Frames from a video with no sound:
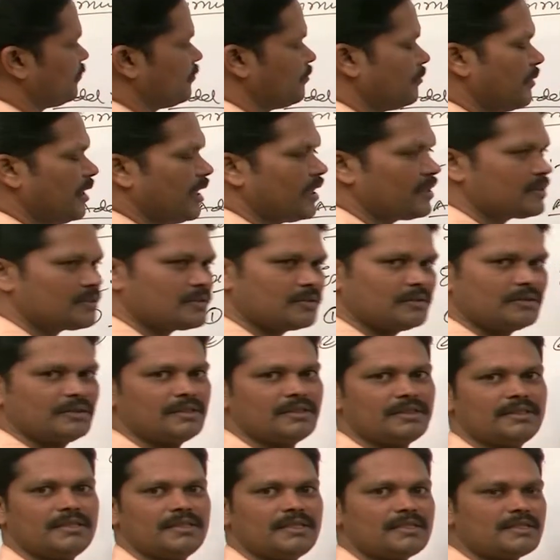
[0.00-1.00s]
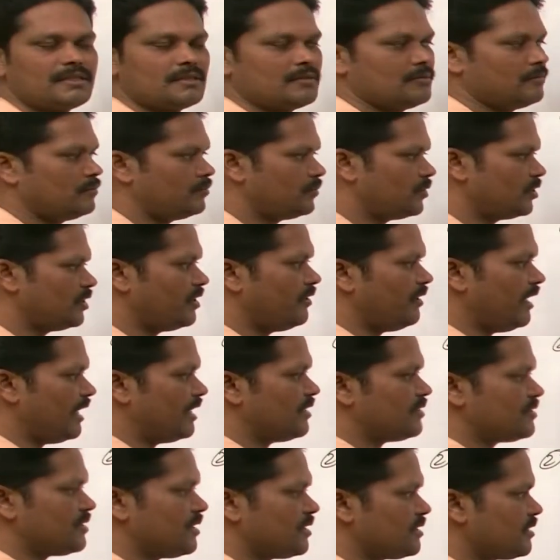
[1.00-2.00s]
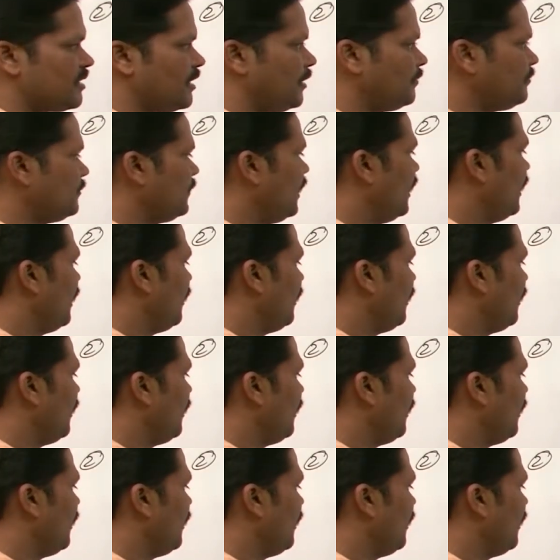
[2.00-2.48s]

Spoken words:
belongs to integers, both the values are same,